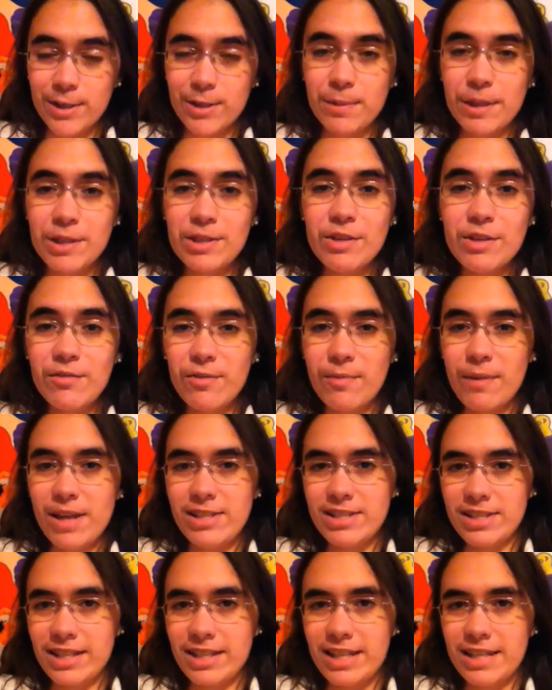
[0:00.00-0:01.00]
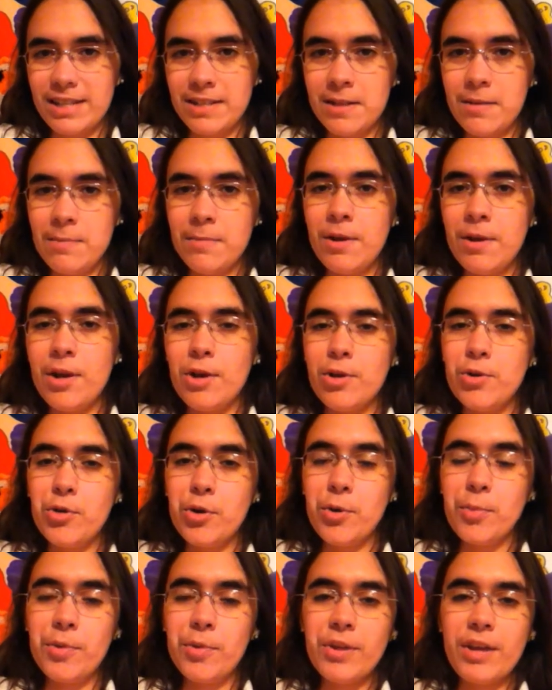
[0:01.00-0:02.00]
Especially for Magic Kingdom,
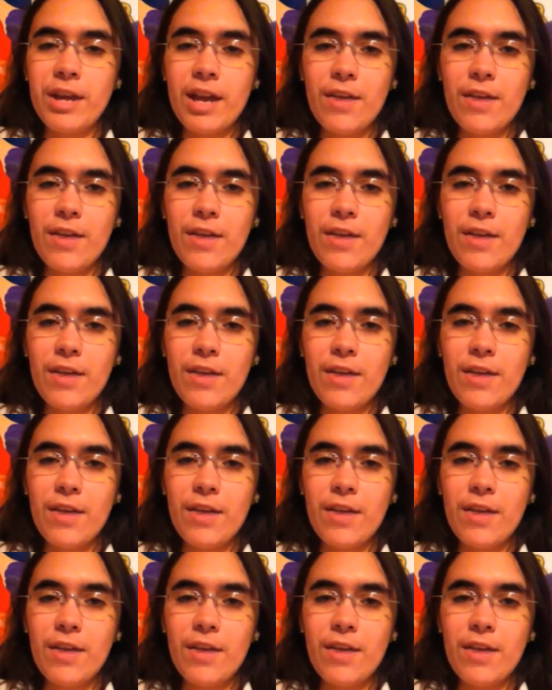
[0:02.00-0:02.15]
normally